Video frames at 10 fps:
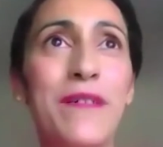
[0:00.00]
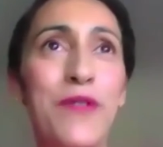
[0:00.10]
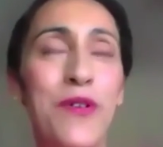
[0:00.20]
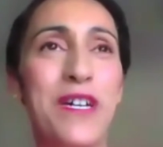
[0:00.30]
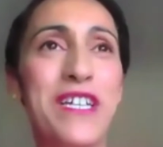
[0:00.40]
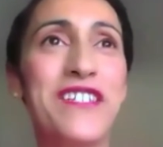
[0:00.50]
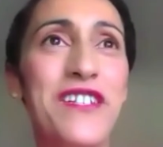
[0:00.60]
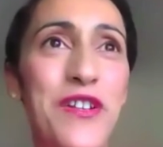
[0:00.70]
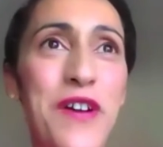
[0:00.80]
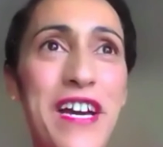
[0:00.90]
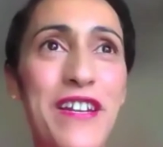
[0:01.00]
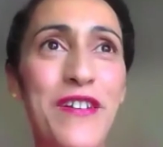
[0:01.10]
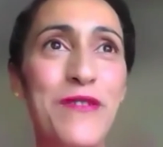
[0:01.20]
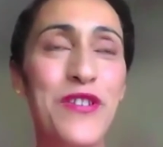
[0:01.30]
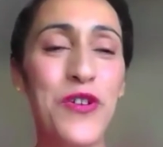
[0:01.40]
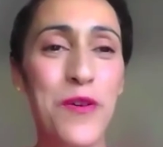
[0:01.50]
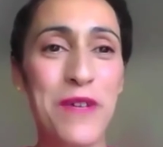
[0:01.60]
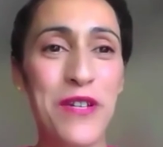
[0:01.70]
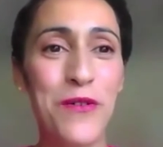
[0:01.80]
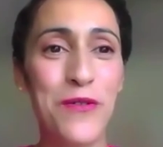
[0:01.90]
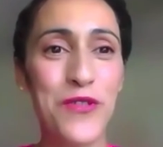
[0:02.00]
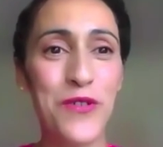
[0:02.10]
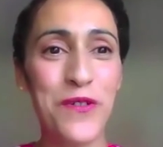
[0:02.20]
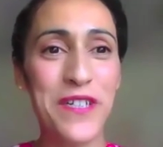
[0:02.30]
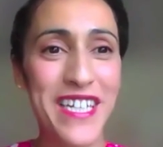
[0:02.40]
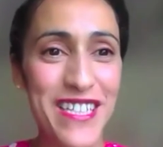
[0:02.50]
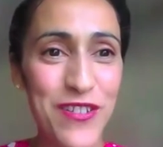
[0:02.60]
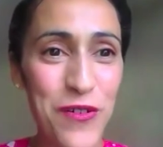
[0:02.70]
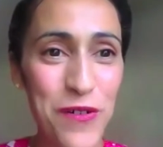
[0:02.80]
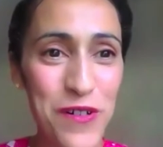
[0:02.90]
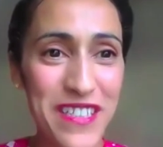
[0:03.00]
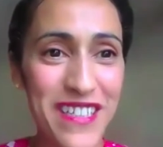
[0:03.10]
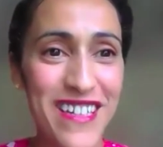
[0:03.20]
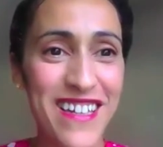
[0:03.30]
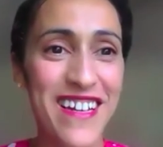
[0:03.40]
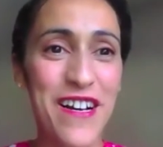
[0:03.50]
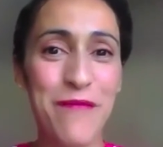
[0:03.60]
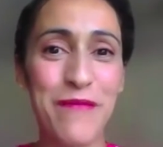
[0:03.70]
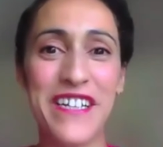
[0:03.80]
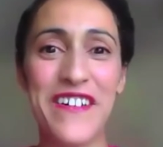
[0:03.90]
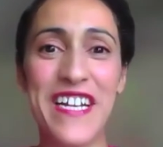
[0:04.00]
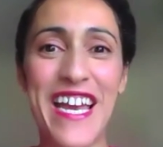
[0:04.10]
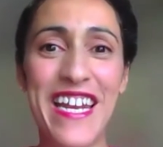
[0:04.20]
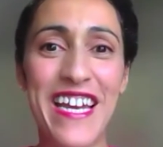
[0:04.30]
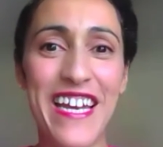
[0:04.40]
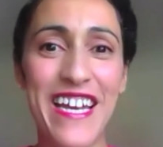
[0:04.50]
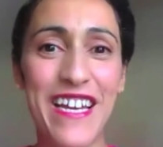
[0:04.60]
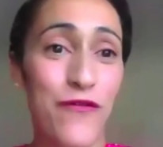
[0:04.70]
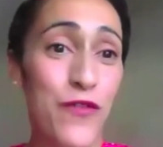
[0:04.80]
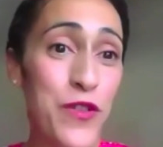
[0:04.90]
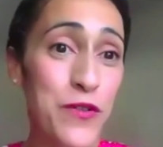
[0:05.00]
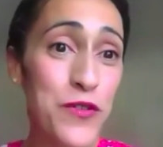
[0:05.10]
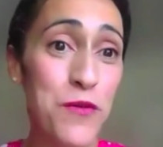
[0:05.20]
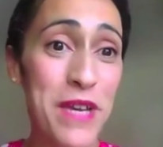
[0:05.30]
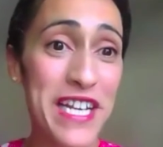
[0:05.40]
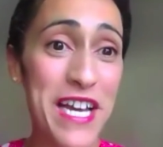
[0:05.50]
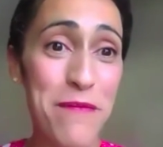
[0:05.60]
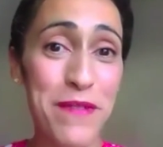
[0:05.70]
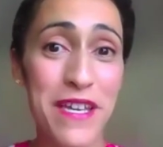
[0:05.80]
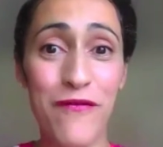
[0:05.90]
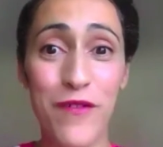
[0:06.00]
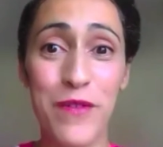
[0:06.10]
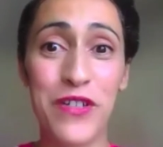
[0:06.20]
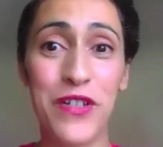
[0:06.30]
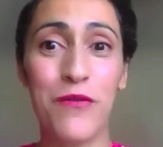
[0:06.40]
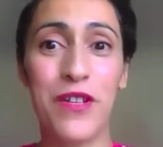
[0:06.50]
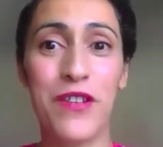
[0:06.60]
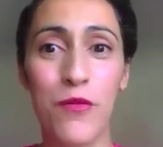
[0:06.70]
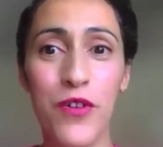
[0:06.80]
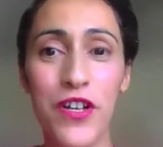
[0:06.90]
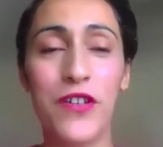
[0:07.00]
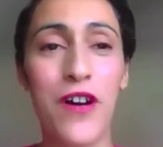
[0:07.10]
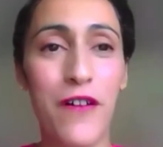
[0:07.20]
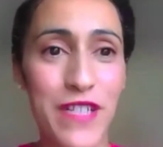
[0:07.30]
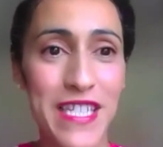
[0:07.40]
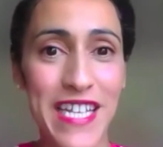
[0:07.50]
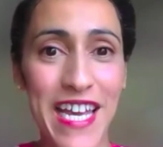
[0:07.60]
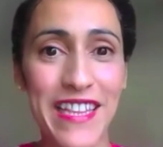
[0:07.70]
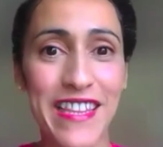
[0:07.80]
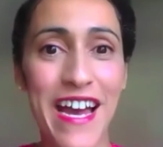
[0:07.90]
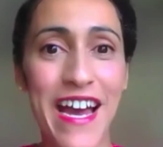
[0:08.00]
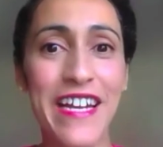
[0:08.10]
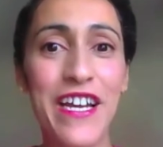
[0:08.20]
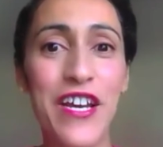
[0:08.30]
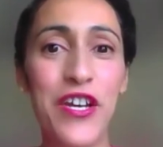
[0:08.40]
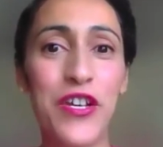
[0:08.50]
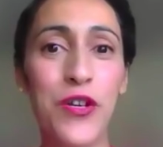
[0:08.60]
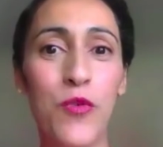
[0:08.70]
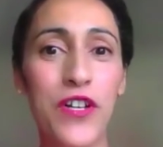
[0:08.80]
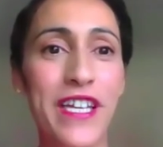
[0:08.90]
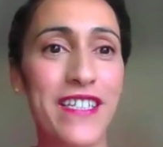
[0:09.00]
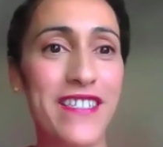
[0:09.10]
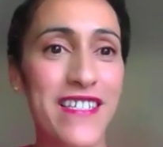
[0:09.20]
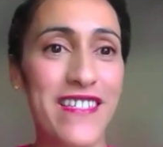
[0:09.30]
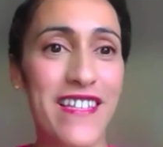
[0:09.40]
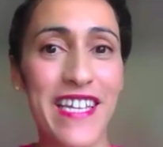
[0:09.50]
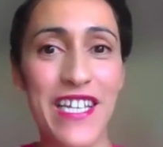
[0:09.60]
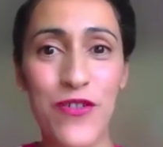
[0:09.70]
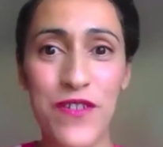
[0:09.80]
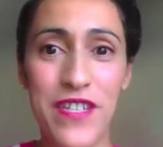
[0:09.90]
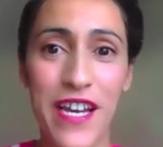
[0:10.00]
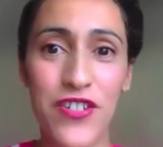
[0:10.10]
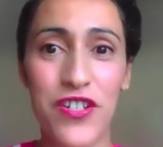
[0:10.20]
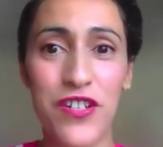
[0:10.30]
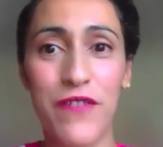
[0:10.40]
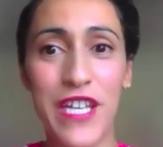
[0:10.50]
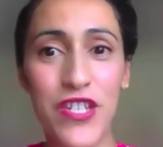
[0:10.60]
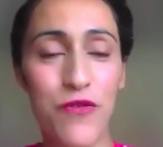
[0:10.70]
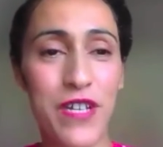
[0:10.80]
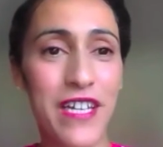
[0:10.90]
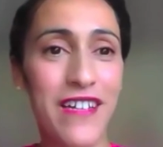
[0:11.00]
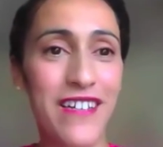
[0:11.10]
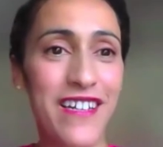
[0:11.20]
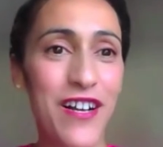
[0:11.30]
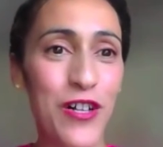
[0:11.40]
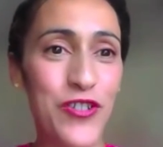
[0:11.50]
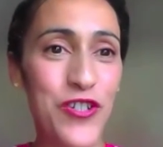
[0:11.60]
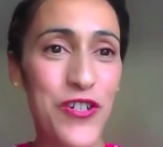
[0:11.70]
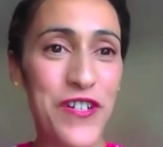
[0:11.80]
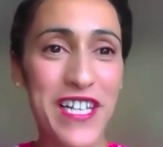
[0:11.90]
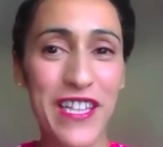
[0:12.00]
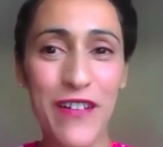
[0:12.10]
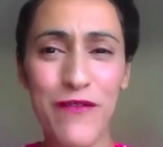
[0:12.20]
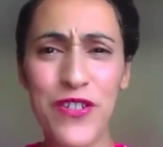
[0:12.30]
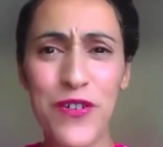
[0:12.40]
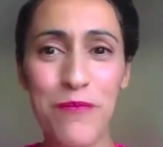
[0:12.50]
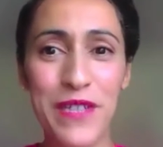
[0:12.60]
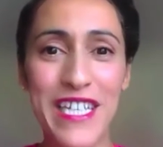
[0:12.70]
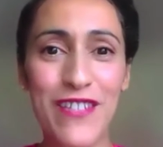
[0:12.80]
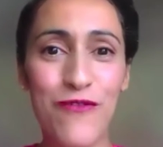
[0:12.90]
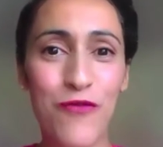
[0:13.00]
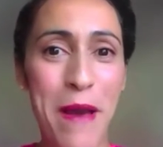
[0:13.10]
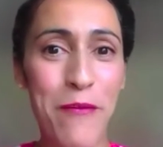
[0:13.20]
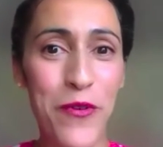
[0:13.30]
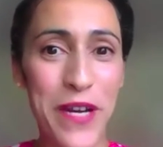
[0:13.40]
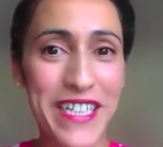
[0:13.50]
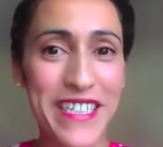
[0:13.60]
a question, how do you determine whose story gets told here? And for those who may not be familiar with your work, you often state that your work exists at the intersection of history, culture, and I love the term place remembering.